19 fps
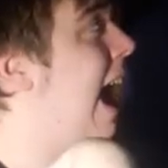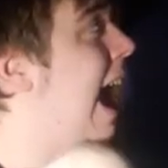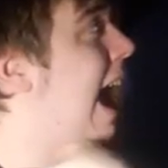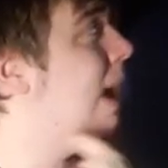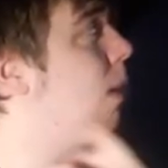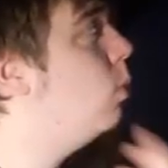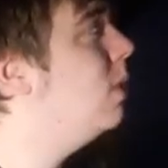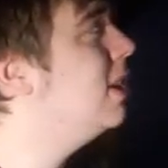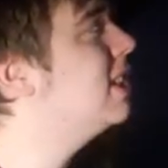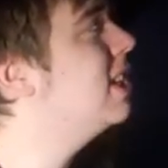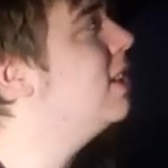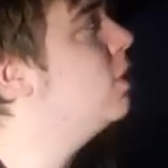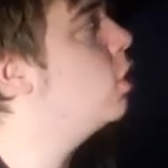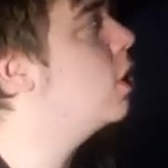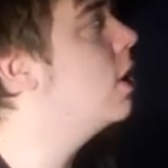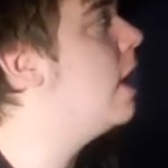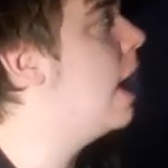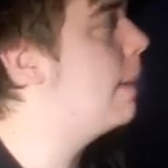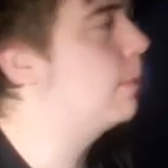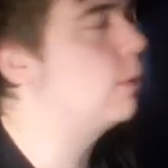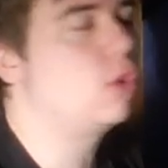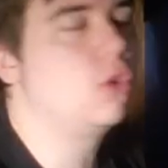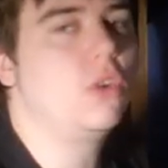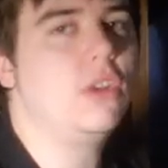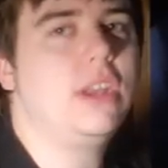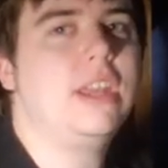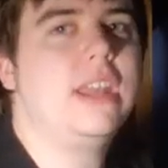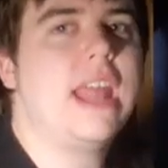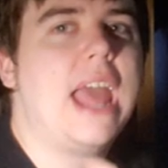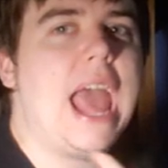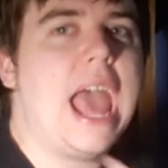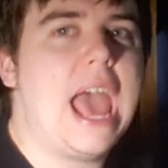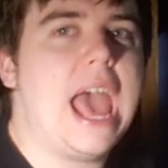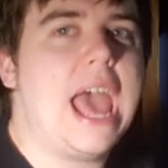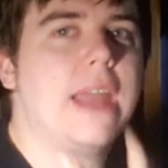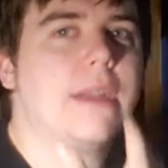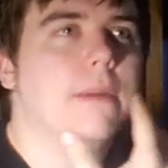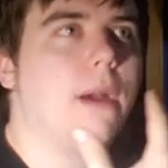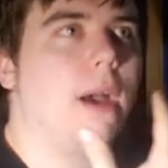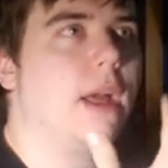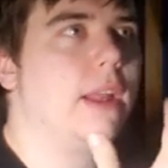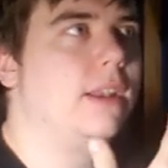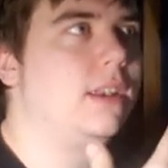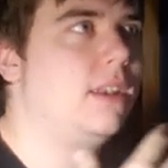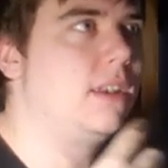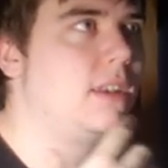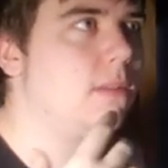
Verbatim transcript: I wish they took an opportunity to add a